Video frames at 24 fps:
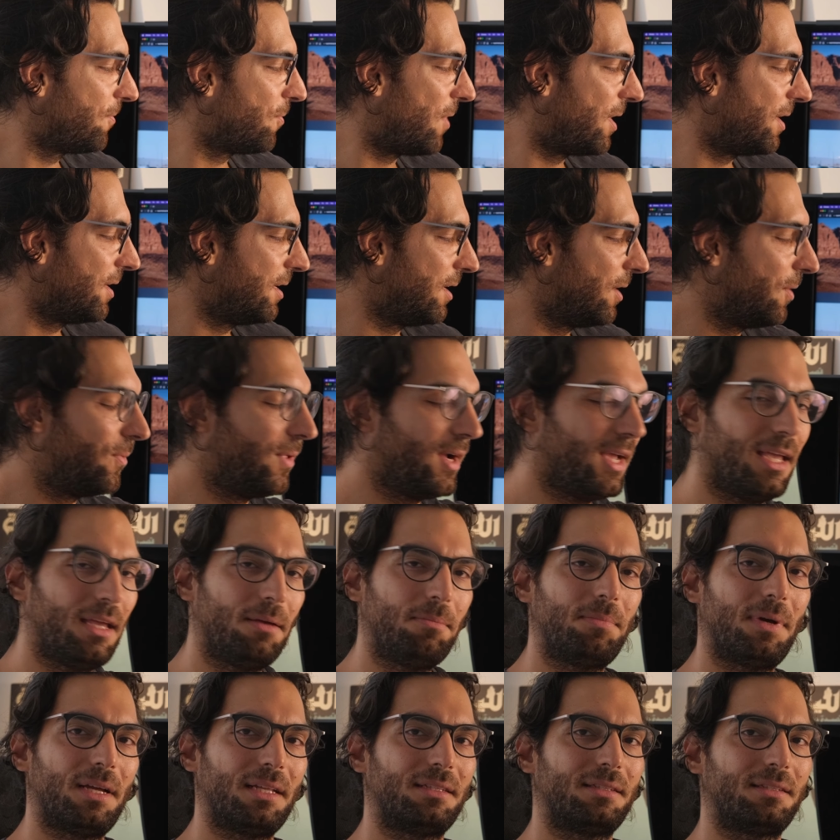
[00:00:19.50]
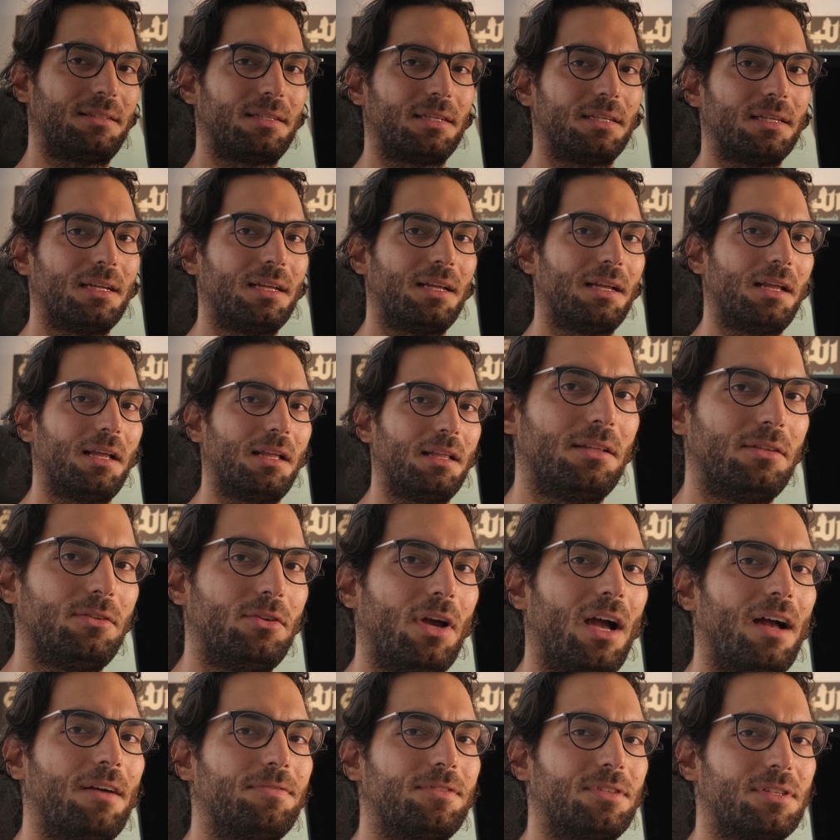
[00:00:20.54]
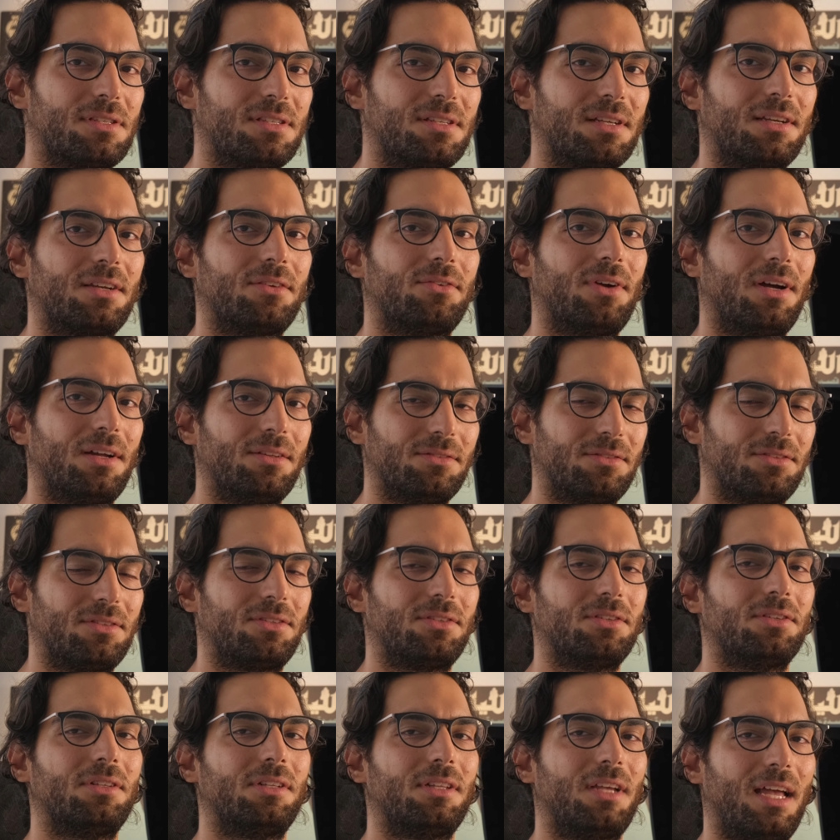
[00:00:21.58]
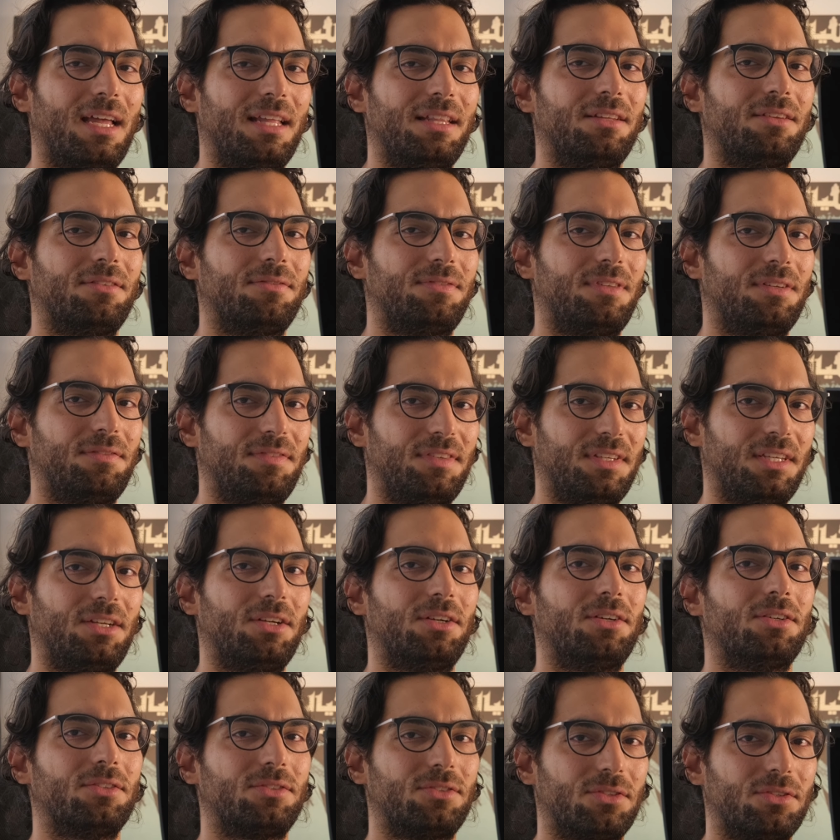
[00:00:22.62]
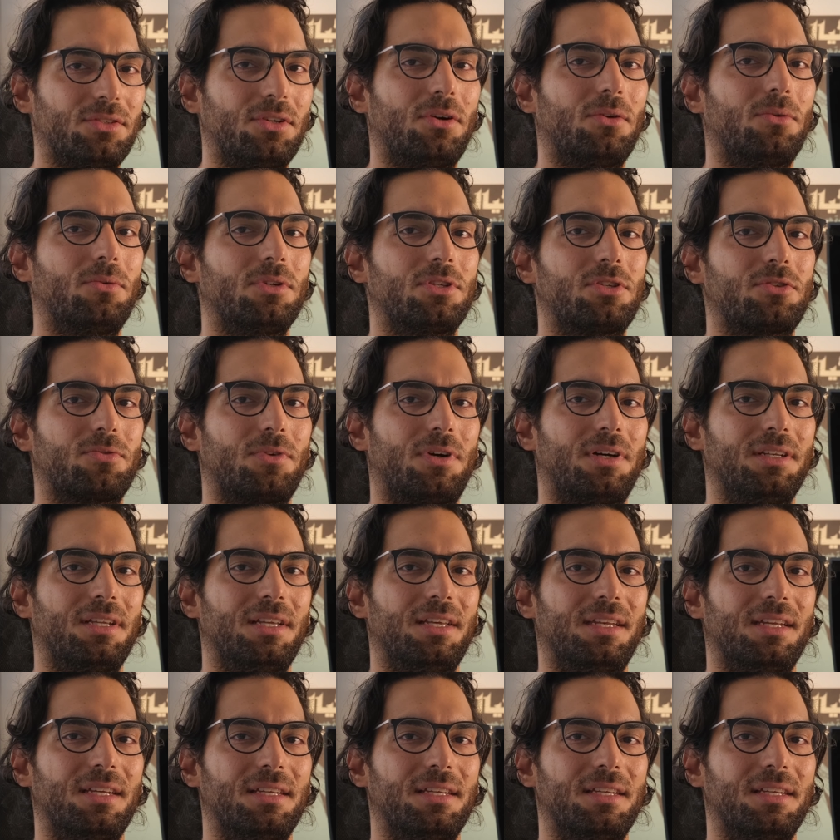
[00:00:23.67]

one away, but you have to stick around till the end of the video to know which one it